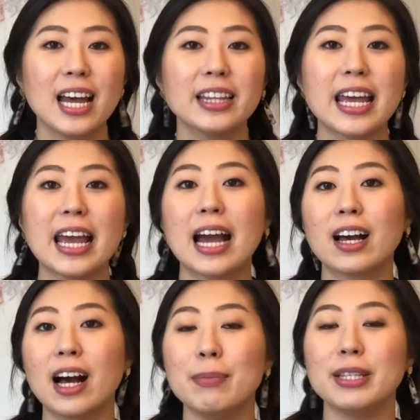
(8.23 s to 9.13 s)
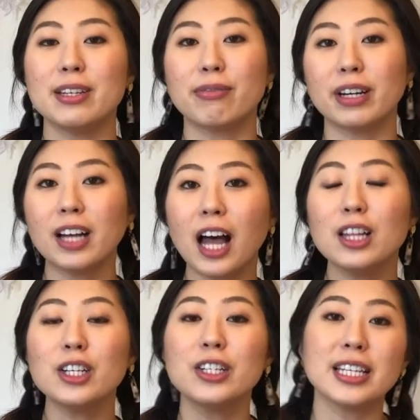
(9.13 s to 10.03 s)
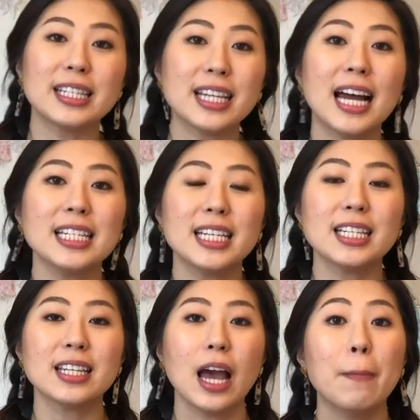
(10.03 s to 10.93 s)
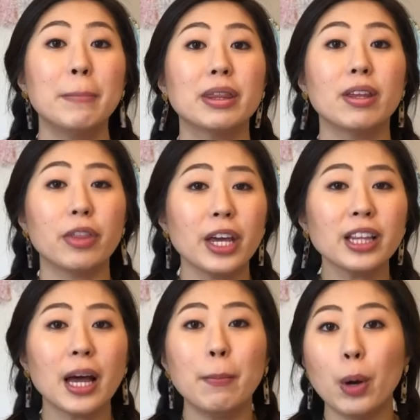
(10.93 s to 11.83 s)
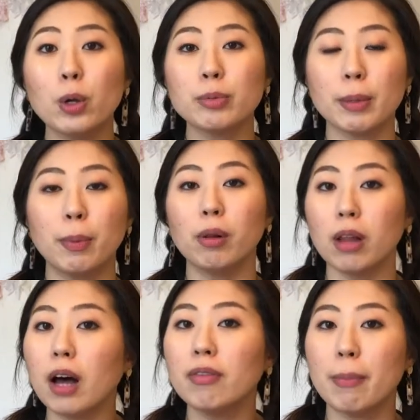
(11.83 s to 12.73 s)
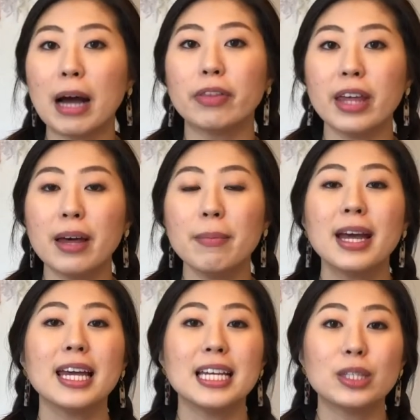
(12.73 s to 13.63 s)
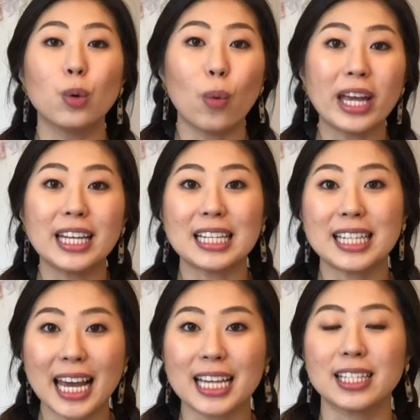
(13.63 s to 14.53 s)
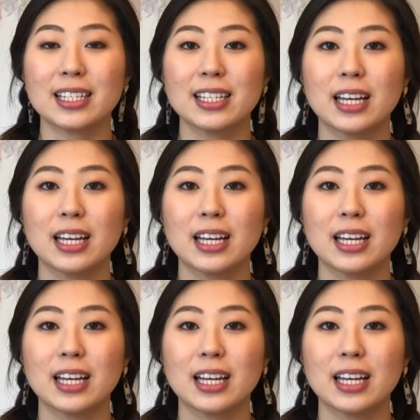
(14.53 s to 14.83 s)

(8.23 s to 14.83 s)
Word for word: They come in different colors and sizes, but the thing that most people love about them is the way they taste.